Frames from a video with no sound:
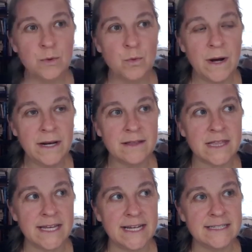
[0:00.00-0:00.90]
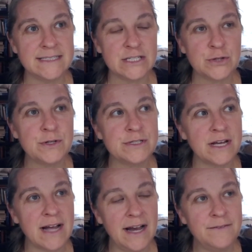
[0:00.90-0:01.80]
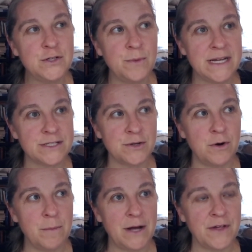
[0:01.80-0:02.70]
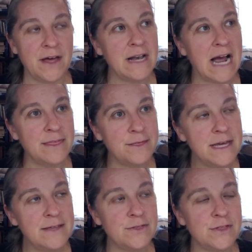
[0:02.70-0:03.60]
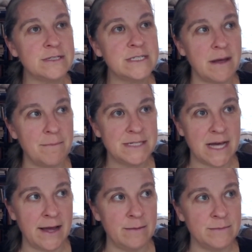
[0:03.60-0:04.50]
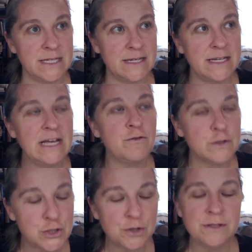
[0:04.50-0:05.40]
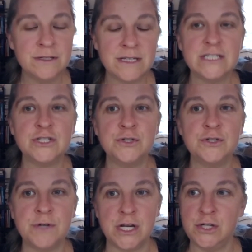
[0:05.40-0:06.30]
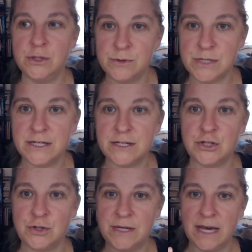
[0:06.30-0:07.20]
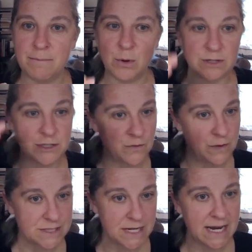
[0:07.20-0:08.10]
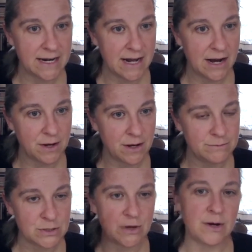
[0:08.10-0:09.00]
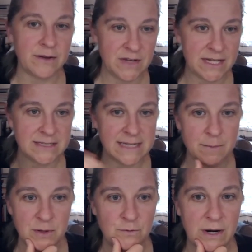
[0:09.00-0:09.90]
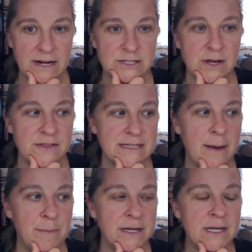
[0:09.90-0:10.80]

one of the things, so there's kind of two ways to go about that. I think that there's sometimes for certain things you can use it to get more sophisticated outcomes. So I'll give you an example of where I saw this happen.